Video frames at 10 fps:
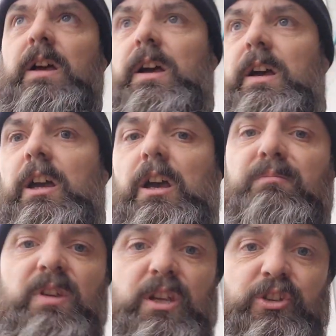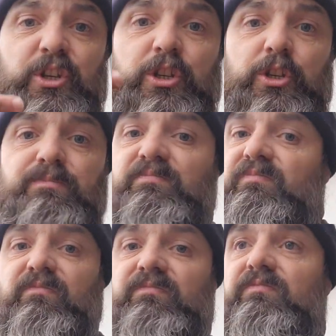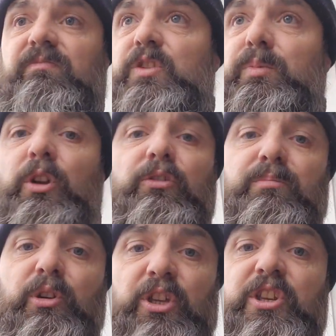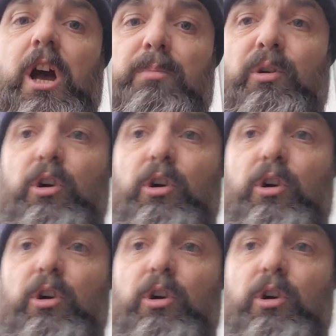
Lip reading: you could just put your tarp